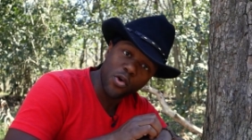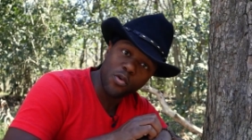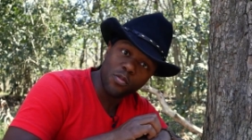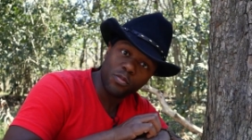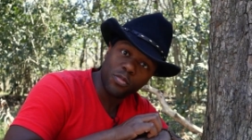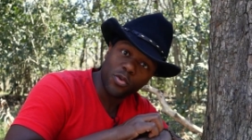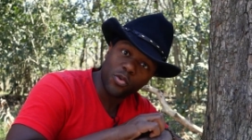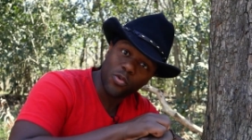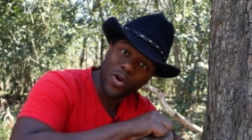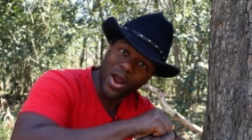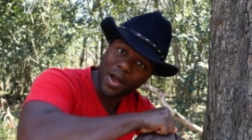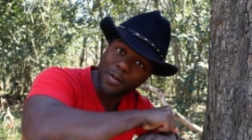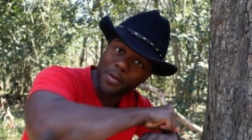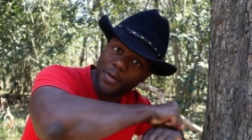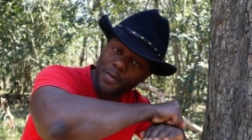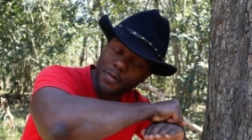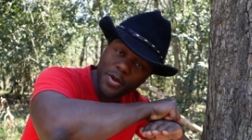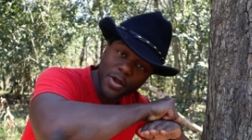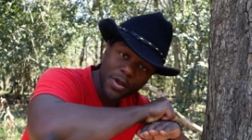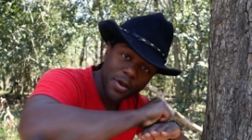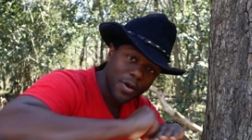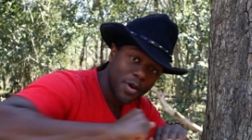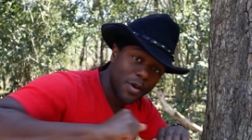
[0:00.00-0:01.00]
Boom, grab
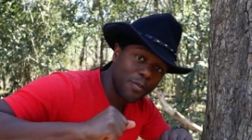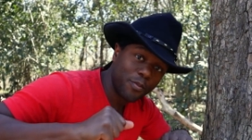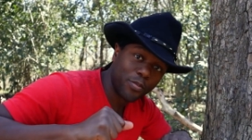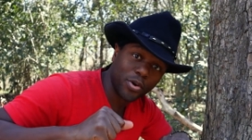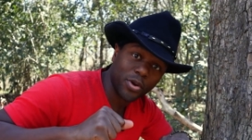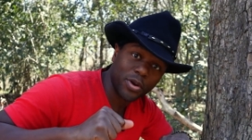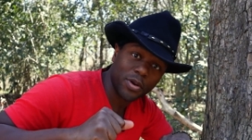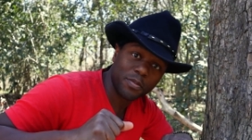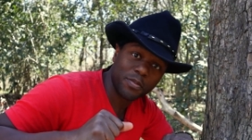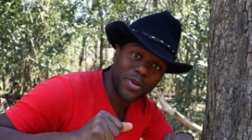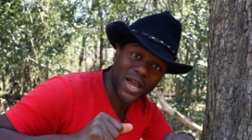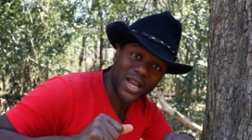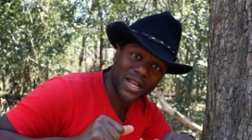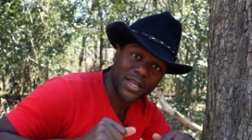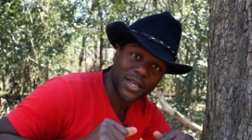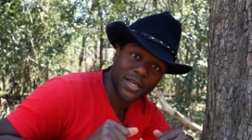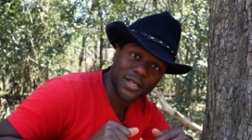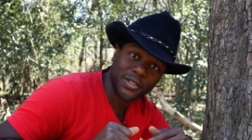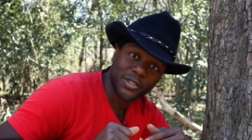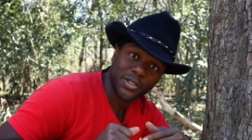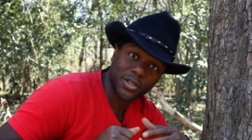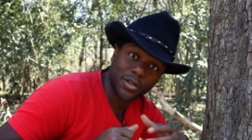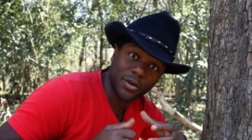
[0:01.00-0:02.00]
him, pull him back
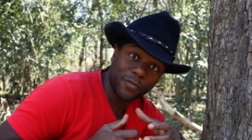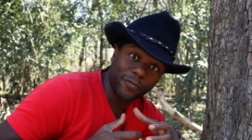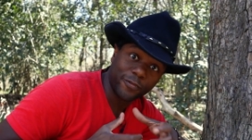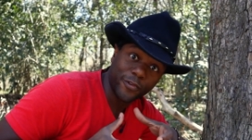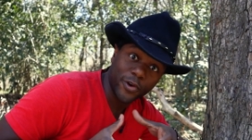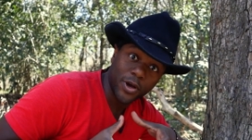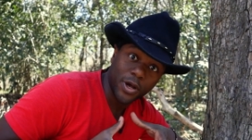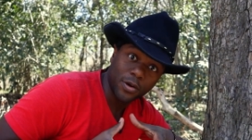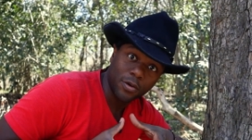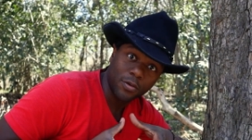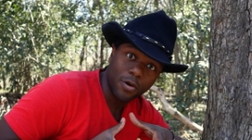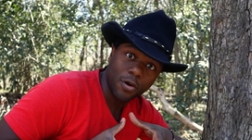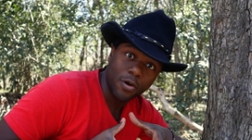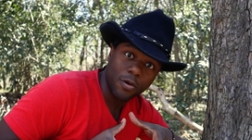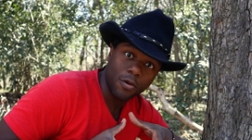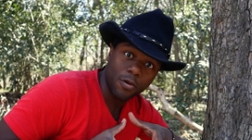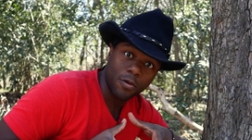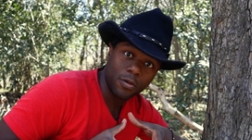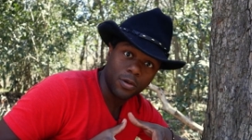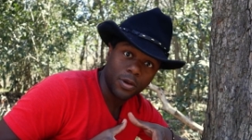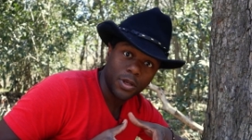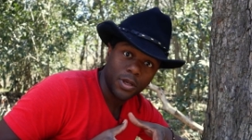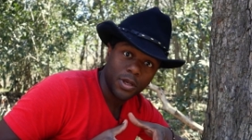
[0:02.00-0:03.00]
into the funnel
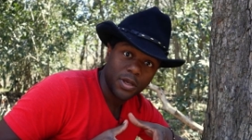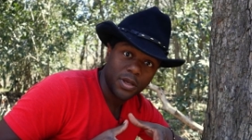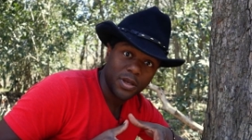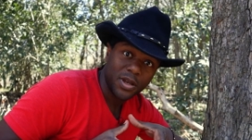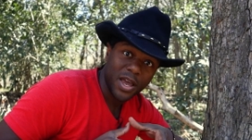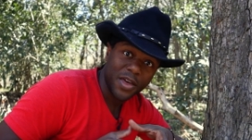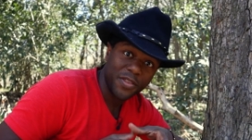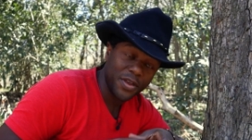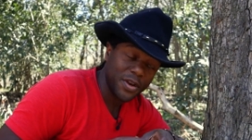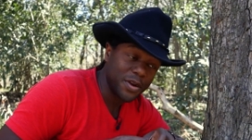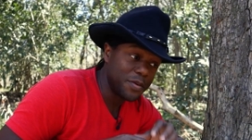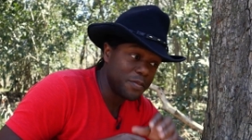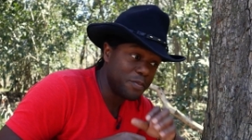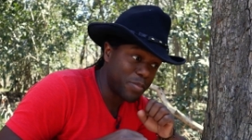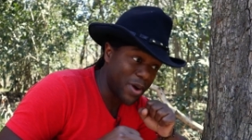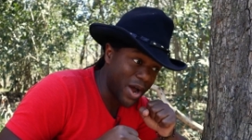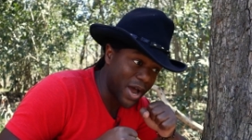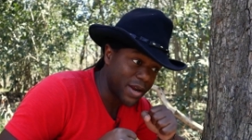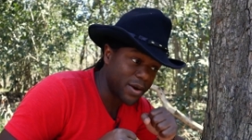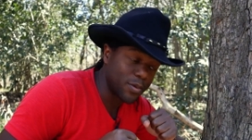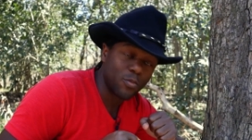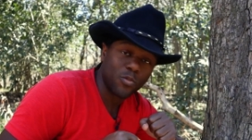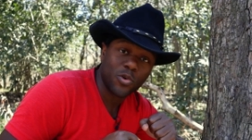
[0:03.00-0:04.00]
hole. And then he
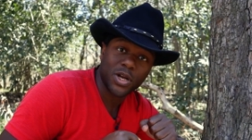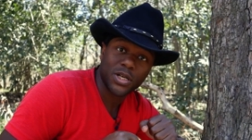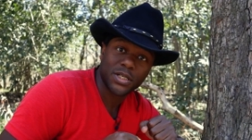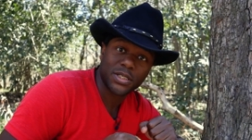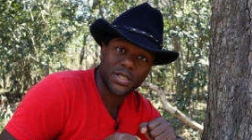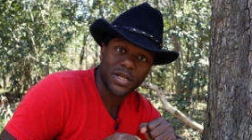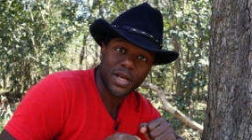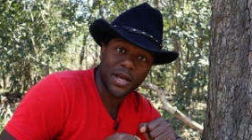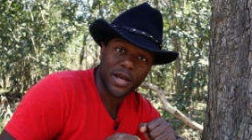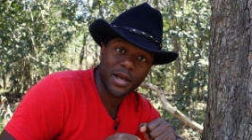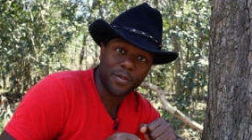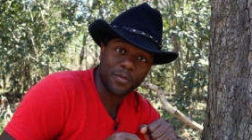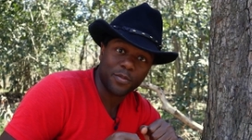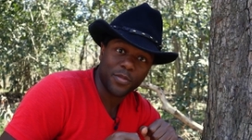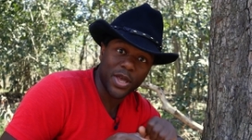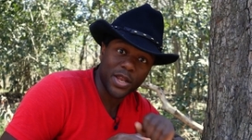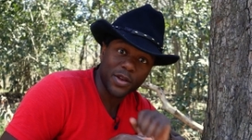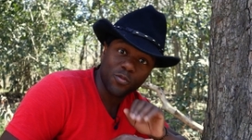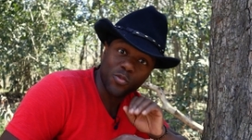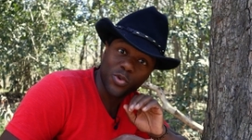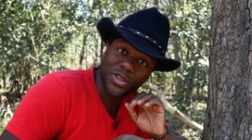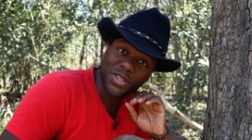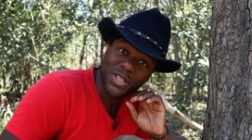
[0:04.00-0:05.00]
bite him one time,
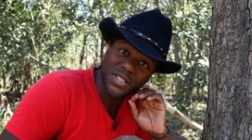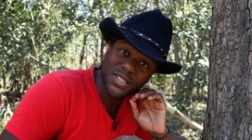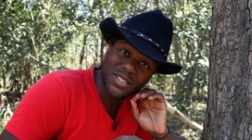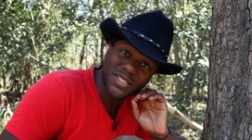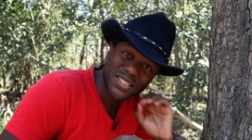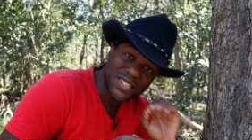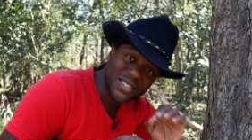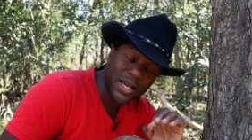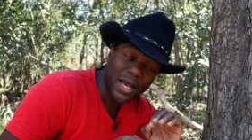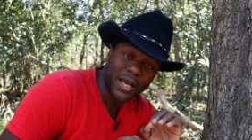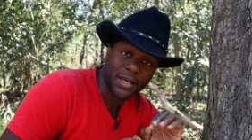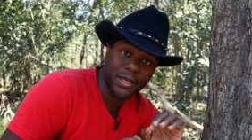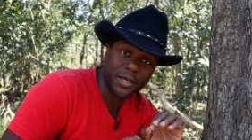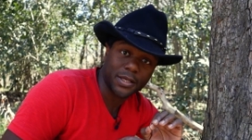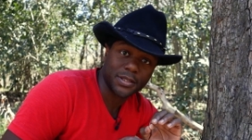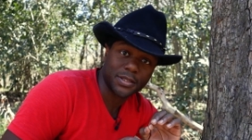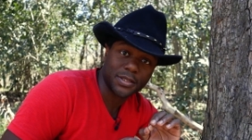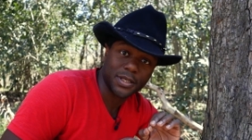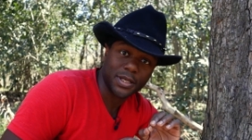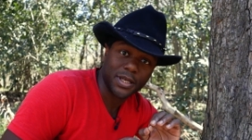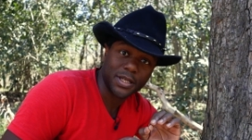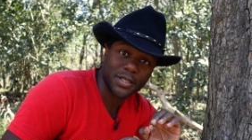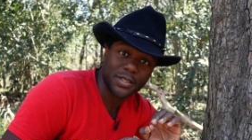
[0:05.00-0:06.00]
and within
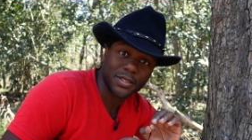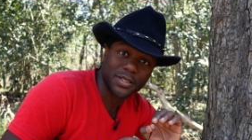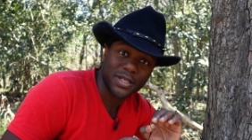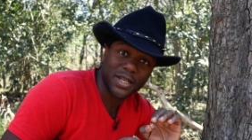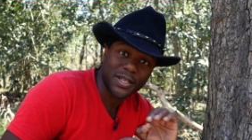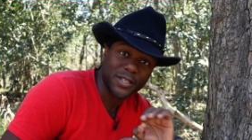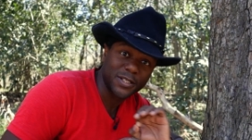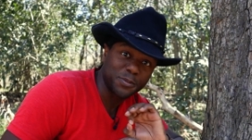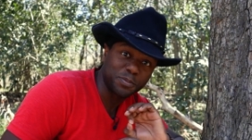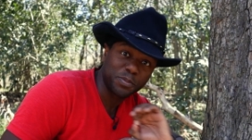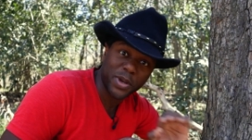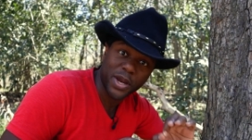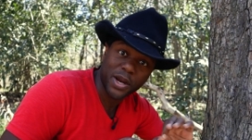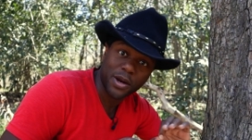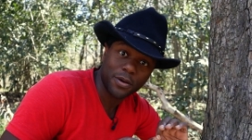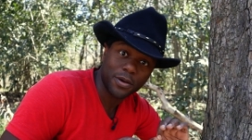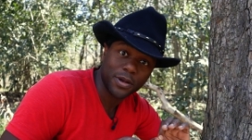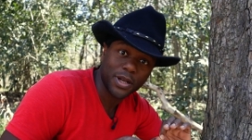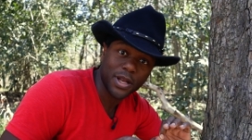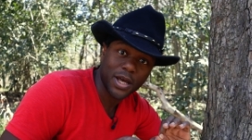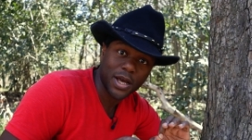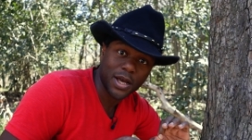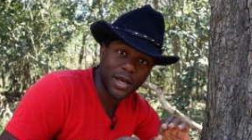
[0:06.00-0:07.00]
seconds, the insect is
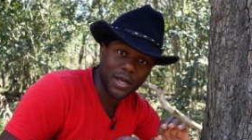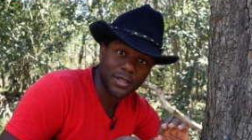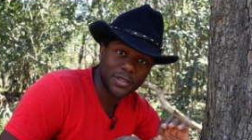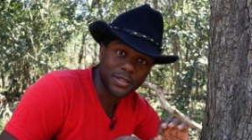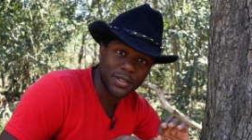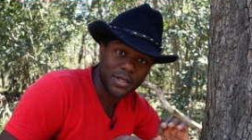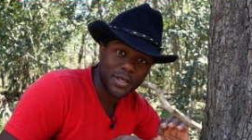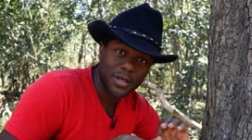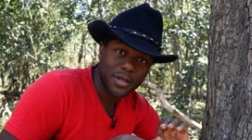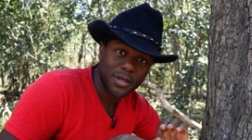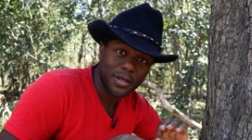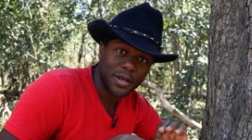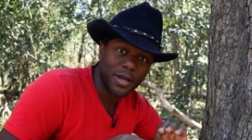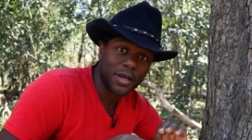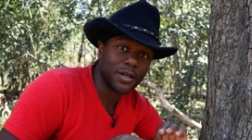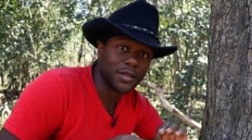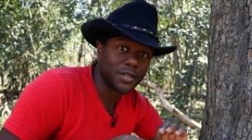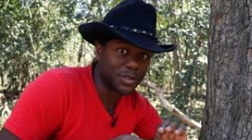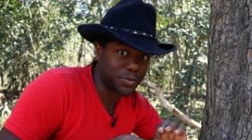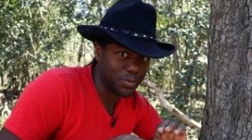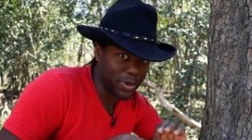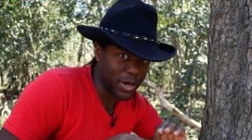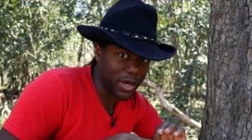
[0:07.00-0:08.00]
paralyzed, and
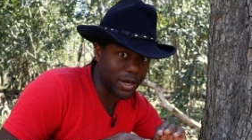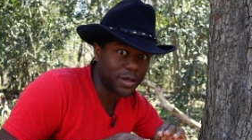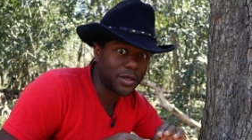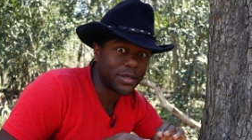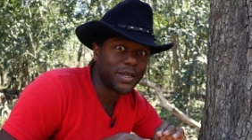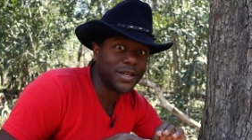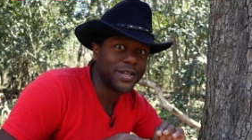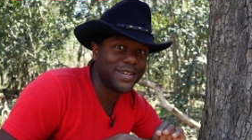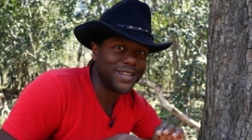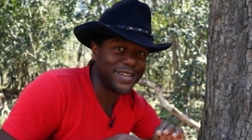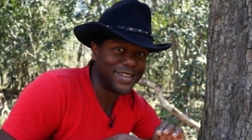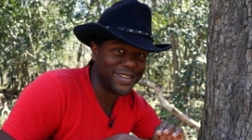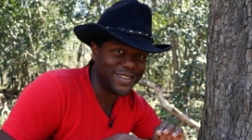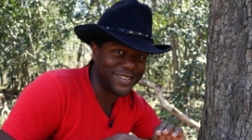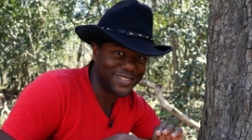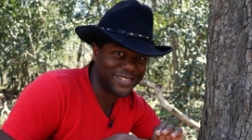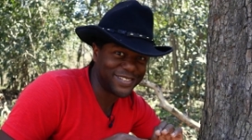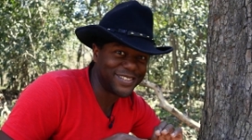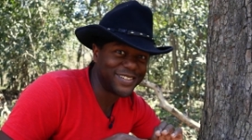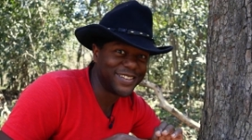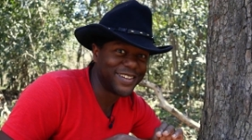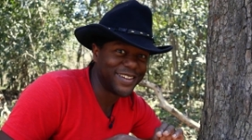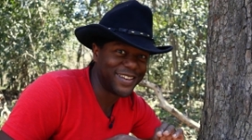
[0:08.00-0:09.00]
the spider can eat.
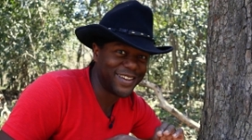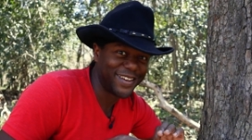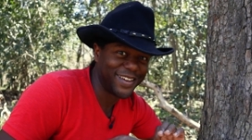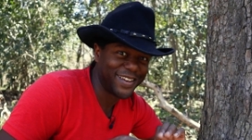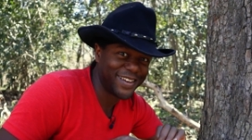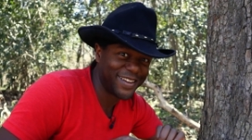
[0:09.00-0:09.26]
Yeah.